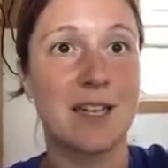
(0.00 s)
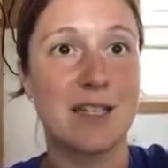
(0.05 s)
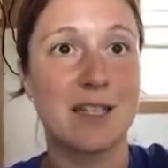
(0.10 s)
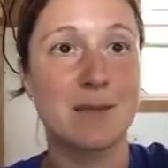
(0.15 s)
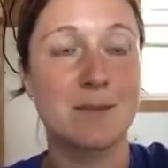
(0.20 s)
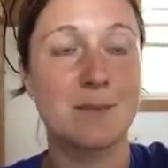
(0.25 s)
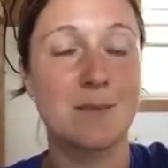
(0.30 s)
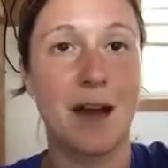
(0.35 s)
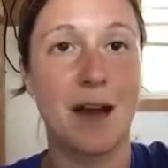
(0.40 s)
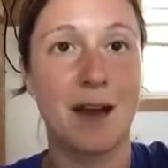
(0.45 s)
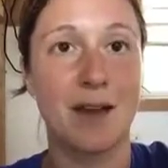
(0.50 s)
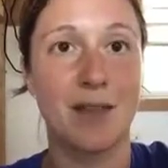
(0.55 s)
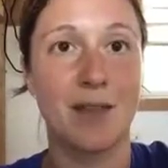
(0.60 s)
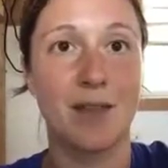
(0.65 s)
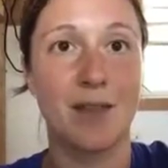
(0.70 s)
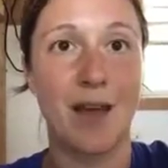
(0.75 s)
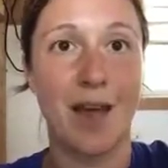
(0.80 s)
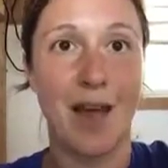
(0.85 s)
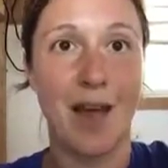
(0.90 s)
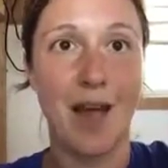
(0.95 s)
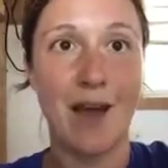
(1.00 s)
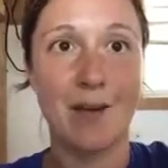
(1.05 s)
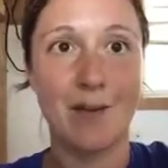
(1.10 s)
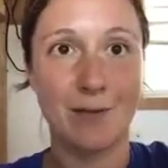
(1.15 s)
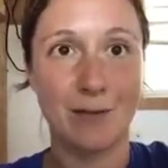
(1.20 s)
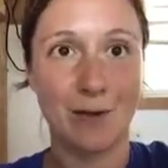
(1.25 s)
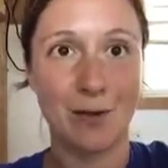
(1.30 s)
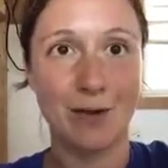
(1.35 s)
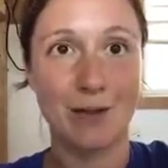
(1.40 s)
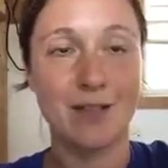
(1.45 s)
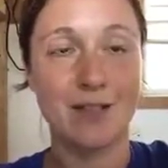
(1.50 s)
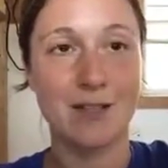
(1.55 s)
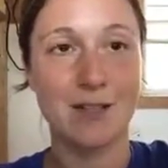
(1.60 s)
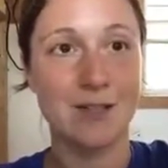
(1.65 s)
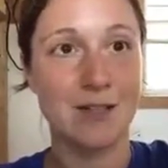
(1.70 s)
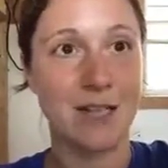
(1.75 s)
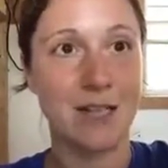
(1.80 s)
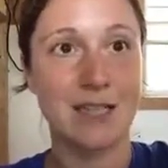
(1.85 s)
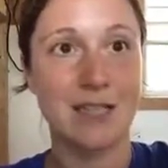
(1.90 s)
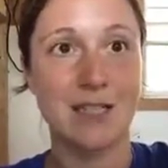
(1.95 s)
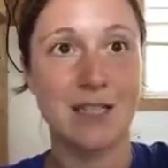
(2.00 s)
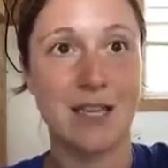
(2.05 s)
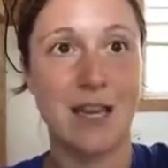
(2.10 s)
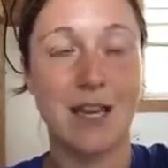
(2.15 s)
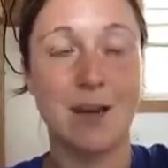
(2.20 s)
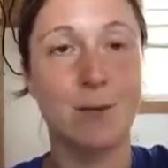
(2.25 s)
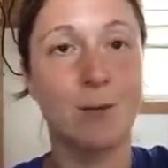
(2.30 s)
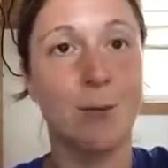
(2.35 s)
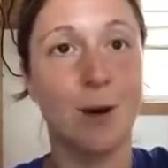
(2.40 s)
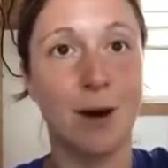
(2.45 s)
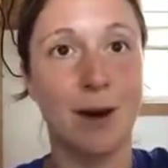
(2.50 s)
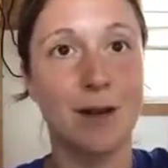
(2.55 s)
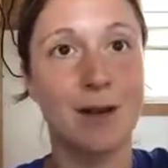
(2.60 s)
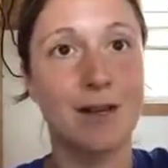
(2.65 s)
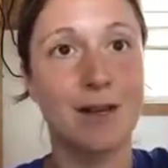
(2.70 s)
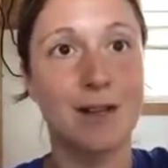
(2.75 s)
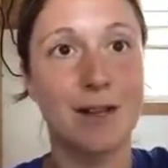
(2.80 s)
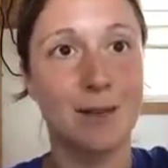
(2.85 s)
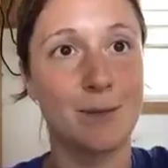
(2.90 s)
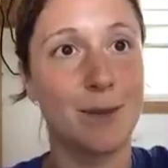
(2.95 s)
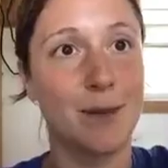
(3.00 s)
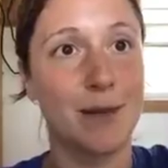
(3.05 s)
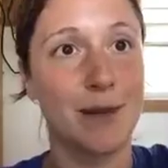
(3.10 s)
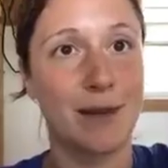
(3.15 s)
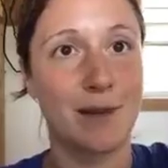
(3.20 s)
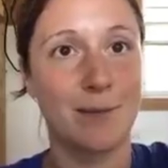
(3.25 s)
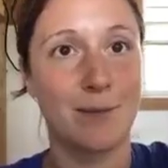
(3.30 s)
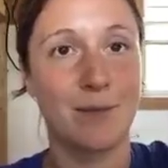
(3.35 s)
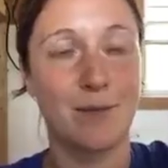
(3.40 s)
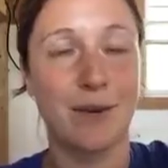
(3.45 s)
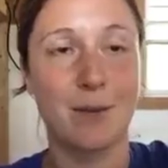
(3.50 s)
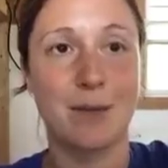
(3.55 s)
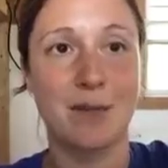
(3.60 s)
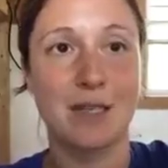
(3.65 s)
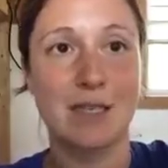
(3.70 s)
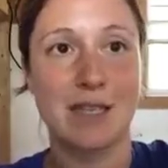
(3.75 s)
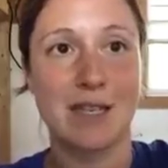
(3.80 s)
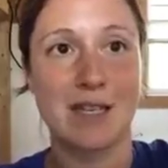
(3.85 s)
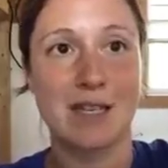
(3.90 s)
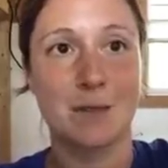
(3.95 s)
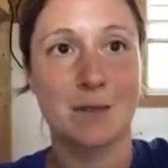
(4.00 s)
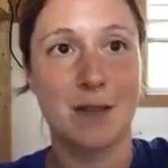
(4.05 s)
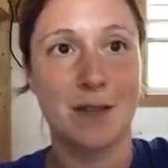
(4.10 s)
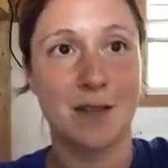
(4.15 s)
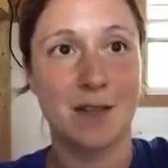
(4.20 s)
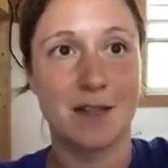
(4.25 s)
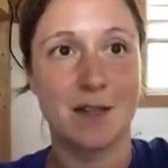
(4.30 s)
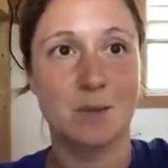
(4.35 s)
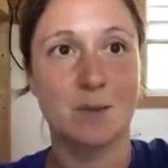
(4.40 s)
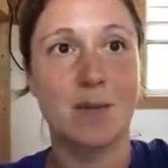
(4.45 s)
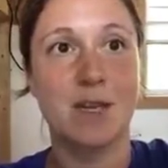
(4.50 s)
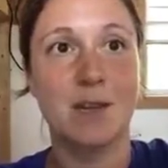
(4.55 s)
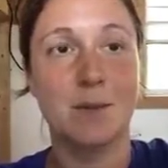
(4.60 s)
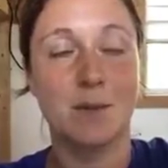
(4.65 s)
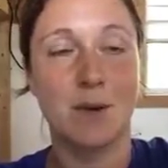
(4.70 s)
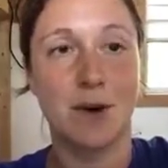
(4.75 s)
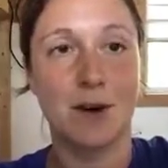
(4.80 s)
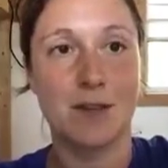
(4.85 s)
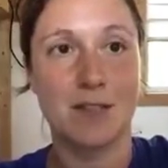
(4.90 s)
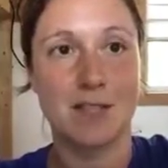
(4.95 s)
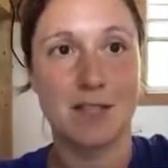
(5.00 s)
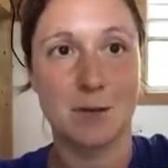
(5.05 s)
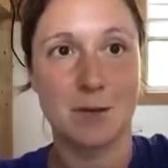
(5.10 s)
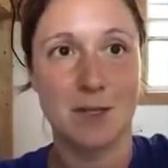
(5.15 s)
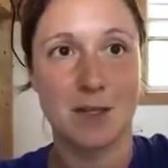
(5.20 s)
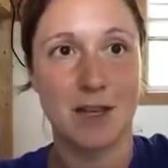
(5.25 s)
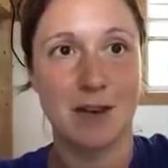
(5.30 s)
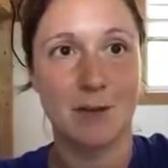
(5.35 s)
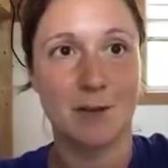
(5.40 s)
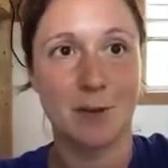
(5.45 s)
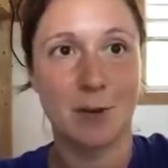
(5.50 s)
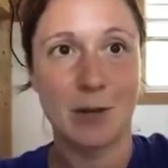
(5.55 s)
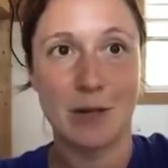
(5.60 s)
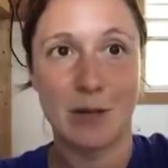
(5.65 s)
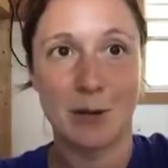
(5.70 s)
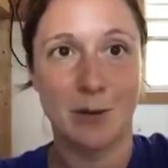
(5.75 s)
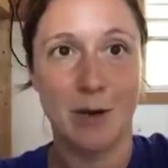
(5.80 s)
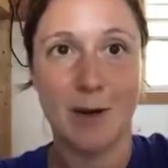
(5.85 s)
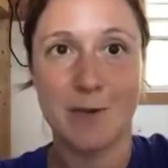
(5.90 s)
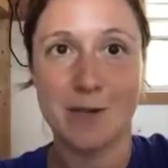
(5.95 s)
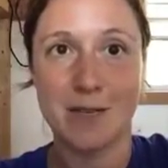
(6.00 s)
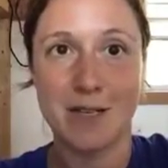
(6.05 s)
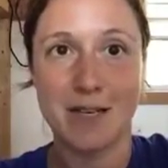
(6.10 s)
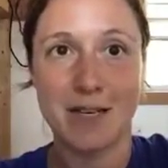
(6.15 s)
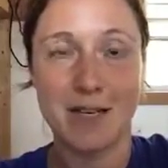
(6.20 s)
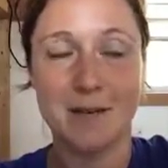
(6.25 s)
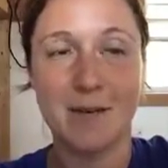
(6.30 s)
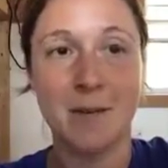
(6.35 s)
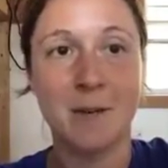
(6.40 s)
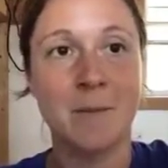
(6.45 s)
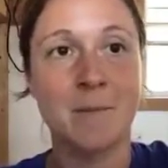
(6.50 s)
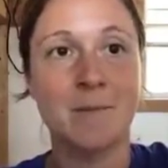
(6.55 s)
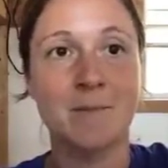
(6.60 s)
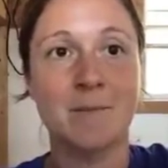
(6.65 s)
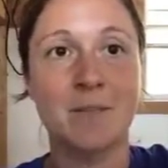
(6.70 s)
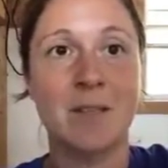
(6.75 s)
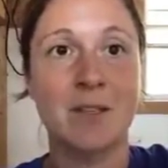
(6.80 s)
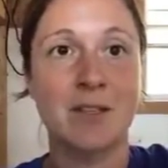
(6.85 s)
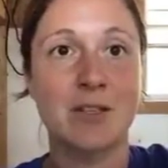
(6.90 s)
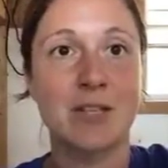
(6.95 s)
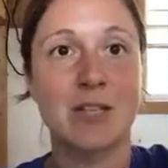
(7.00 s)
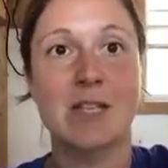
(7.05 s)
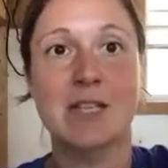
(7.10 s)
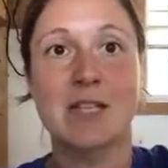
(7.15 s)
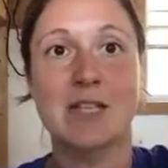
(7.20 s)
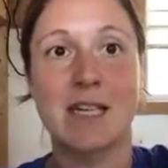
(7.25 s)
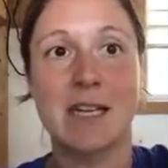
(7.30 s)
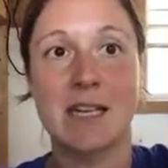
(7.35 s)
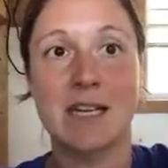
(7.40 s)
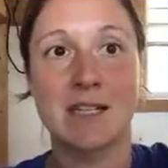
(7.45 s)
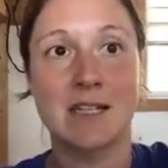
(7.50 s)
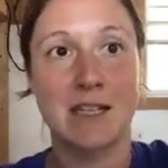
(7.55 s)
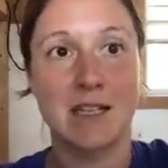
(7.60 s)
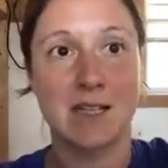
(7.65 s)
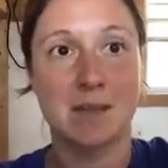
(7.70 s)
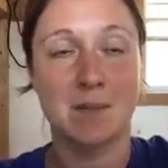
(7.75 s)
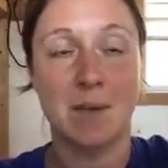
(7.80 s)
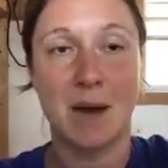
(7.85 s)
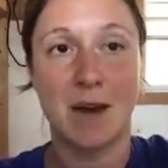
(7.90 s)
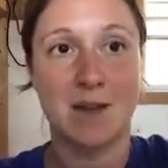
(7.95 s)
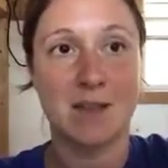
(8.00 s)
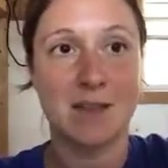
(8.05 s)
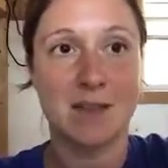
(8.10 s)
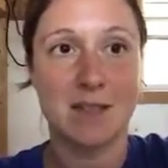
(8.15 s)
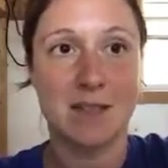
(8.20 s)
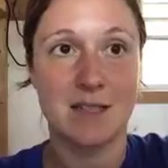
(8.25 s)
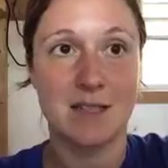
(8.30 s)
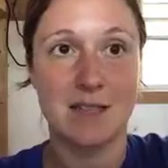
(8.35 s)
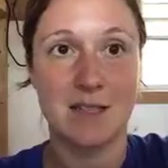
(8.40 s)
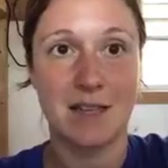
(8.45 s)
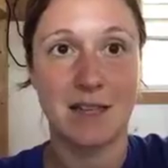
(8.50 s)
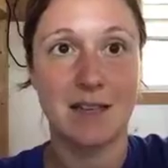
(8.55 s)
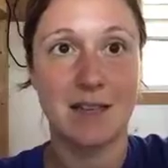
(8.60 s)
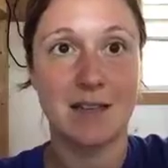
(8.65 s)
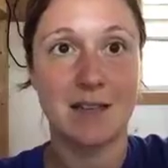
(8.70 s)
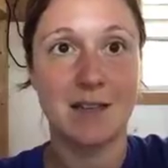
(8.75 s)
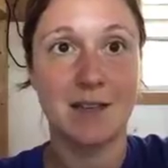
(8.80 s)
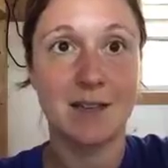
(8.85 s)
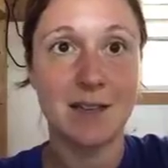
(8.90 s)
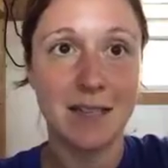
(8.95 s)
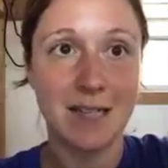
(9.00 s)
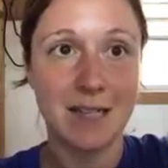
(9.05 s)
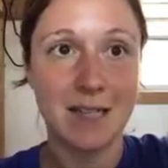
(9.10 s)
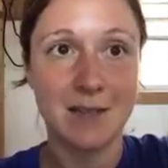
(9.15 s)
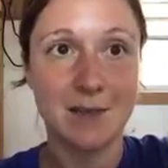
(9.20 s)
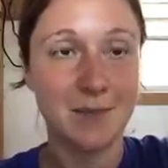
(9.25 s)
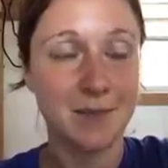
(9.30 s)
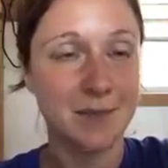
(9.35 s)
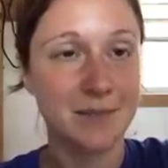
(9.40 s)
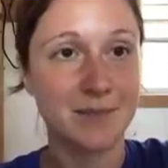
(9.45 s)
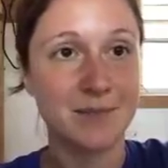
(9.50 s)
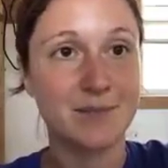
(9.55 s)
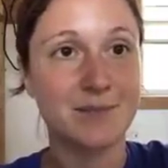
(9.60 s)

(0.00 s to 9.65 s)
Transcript: dust bath ever. This was like day one. We gave him a dust bath. That's peat moss, and he was kind of rolling around in it. Chickens take dust baths to stay clean,